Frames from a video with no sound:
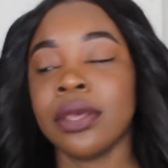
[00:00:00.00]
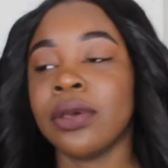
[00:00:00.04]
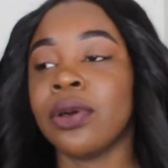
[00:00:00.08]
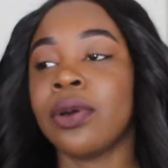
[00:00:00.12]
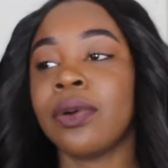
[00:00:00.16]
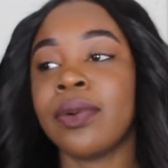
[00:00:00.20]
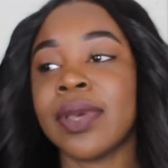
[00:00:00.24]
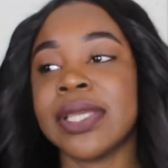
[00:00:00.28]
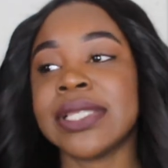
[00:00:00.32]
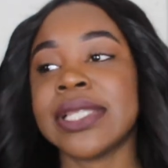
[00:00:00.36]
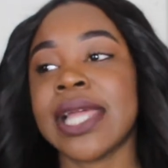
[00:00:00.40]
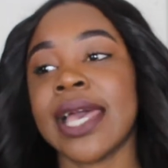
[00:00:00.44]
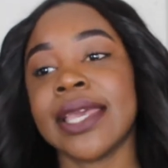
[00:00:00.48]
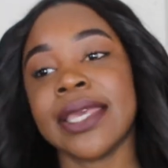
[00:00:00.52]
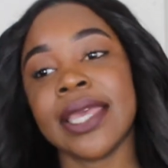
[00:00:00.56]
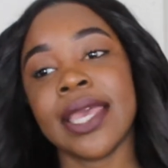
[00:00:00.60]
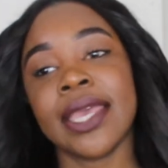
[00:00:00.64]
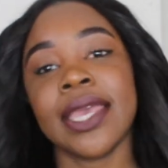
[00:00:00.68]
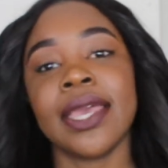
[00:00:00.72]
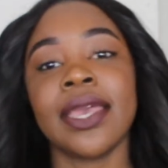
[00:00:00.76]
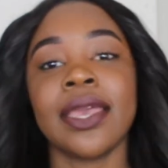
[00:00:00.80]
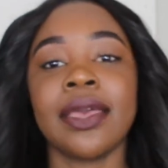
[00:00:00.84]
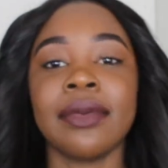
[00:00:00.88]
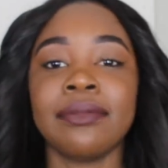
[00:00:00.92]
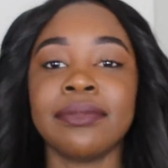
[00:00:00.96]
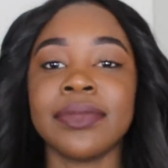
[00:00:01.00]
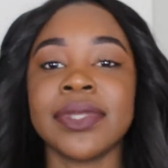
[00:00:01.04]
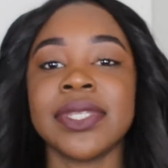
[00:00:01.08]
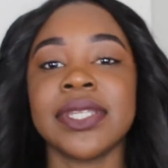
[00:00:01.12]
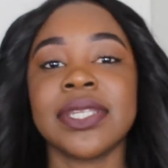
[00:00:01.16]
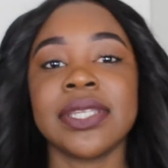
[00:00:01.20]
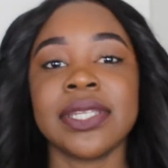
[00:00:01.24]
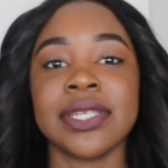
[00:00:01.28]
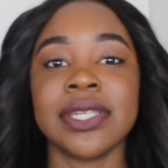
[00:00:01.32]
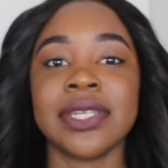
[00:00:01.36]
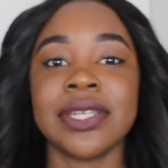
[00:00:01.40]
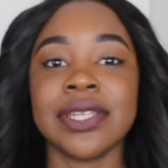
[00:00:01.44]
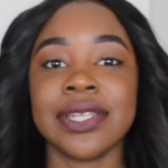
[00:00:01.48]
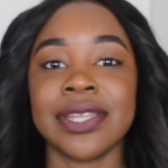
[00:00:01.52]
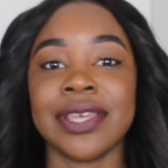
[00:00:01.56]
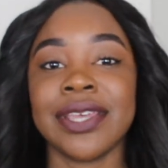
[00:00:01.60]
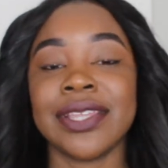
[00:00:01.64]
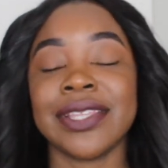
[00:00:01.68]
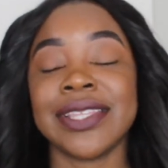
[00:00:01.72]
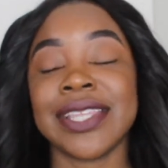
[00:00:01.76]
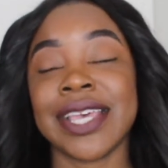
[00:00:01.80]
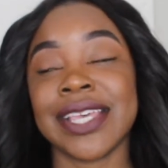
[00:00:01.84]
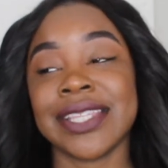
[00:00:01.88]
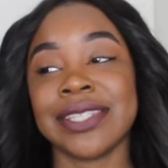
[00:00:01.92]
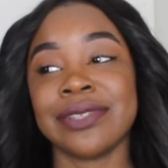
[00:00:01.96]
Always like, yeah,
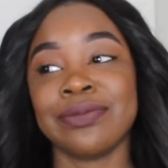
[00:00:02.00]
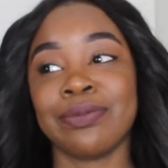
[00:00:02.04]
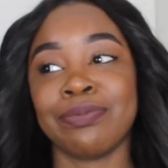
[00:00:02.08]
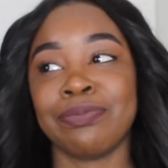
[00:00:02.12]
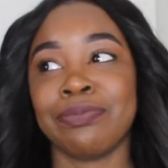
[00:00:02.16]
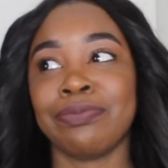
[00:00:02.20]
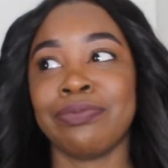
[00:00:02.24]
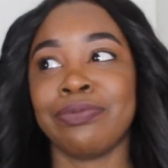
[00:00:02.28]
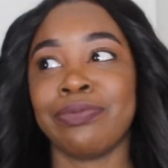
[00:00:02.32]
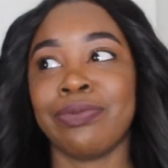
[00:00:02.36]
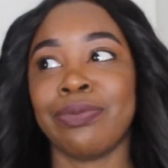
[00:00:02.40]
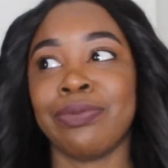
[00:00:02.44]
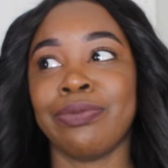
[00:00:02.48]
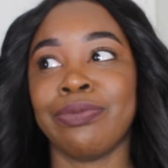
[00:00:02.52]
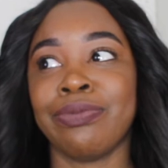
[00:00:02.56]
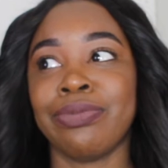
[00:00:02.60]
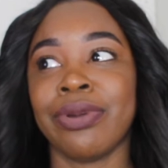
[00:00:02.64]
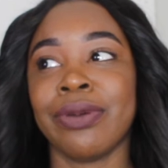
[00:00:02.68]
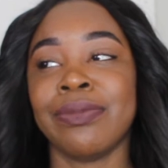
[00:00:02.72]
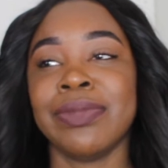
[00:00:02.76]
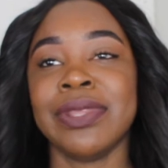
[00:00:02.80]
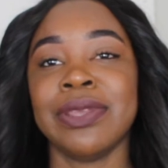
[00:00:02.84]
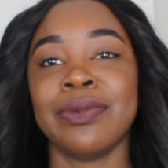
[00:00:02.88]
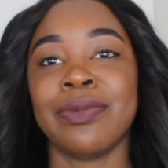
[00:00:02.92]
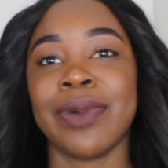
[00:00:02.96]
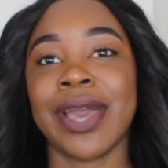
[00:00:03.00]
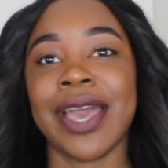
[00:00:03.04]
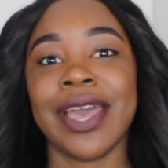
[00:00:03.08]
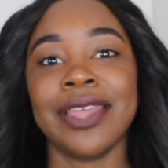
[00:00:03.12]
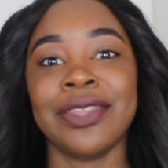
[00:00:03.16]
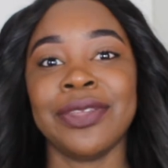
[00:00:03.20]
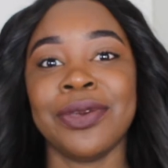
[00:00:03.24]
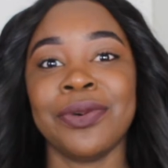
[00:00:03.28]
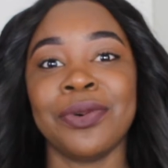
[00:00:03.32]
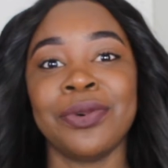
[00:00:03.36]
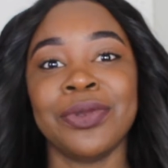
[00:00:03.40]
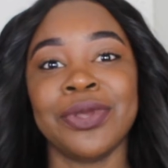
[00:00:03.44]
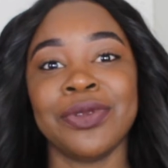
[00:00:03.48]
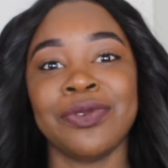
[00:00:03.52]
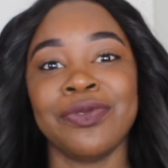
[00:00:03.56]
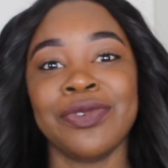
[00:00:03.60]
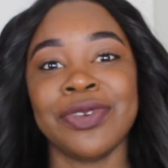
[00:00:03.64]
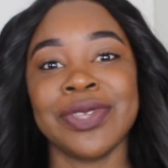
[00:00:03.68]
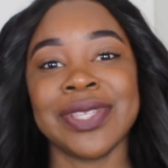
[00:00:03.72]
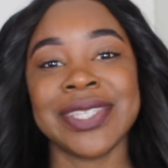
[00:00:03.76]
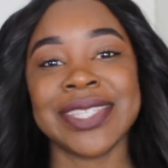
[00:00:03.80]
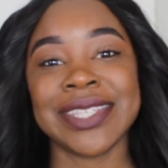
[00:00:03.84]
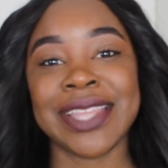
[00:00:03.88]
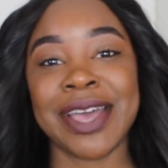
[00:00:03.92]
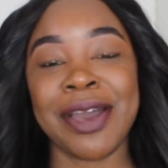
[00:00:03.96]
da. That's probably why I know all the
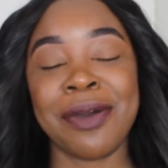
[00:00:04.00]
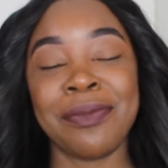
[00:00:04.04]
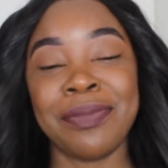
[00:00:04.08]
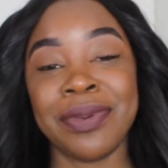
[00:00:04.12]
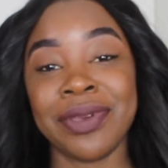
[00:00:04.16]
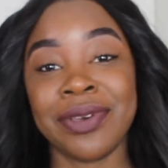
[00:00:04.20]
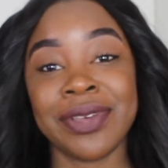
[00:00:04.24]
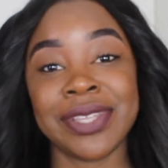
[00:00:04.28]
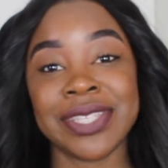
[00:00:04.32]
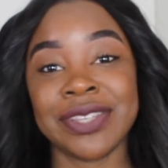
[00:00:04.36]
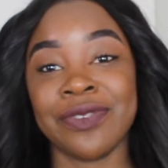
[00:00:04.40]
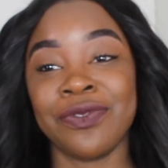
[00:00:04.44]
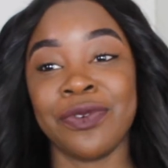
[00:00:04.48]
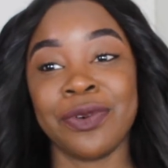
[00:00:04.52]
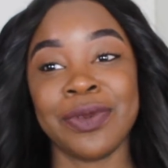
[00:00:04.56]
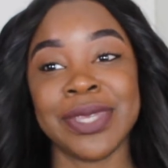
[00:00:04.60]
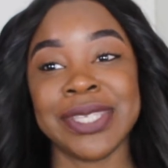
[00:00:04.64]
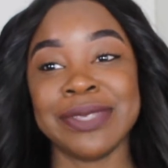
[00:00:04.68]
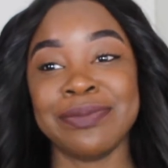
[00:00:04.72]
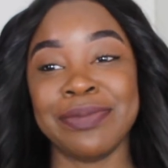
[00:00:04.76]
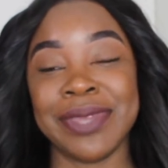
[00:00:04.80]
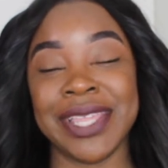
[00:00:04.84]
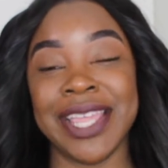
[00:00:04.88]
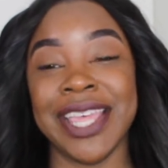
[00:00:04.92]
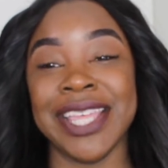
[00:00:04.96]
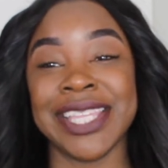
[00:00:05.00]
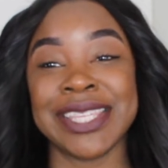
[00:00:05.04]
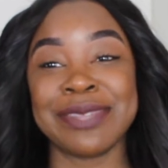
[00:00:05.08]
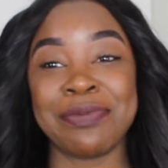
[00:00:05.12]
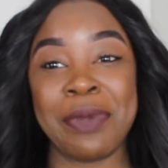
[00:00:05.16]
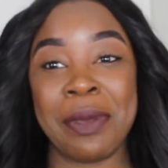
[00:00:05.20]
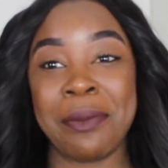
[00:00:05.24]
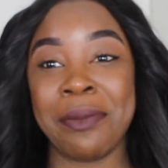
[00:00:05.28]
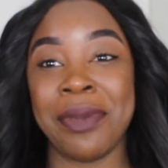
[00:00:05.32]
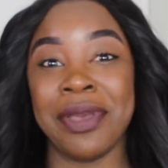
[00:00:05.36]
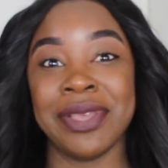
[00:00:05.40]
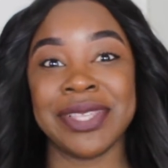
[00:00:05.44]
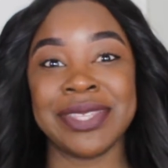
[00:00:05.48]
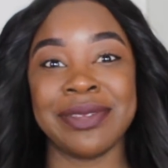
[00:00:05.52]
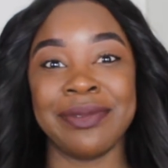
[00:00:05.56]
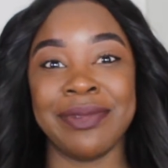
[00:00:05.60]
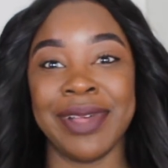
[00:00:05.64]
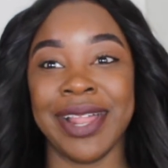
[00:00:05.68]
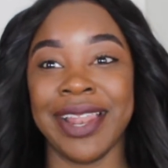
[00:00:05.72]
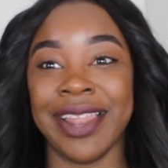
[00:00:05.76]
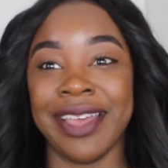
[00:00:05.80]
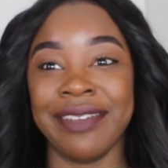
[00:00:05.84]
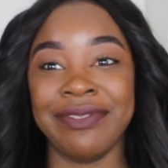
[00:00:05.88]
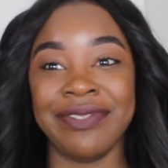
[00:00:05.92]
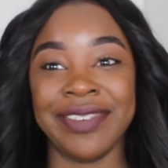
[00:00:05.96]
routes now, because I've always spent most of
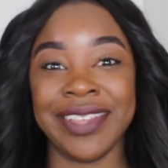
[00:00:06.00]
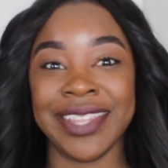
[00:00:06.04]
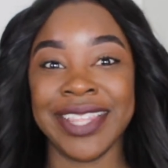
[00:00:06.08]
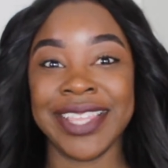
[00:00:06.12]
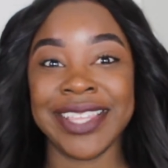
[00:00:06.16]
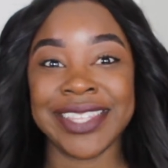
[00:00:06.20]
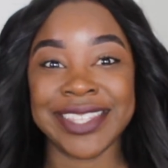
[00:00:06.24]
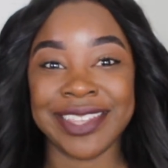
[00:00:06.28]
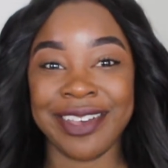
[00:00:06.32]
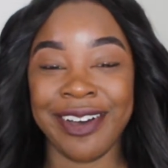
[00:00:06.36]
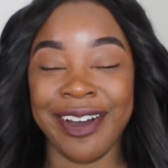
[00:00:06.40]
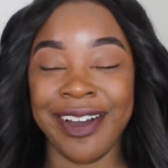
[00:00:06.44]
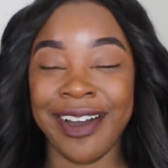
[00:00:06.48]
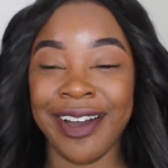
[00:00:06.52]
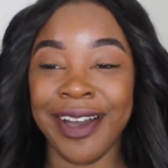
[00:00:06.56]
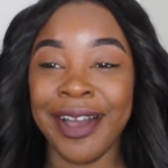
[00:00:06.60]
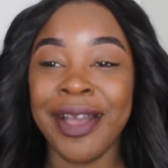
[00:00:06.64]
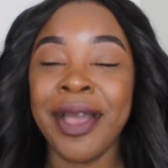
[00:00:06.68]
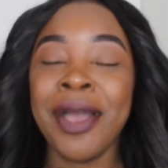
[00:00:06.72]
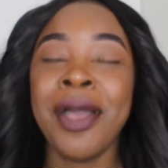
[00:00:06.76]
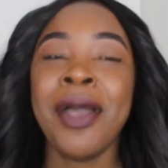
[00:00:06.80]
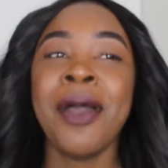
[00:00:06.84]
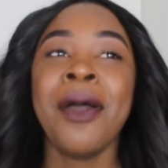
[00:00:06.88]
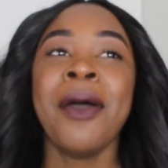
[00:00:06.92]
my life in his car.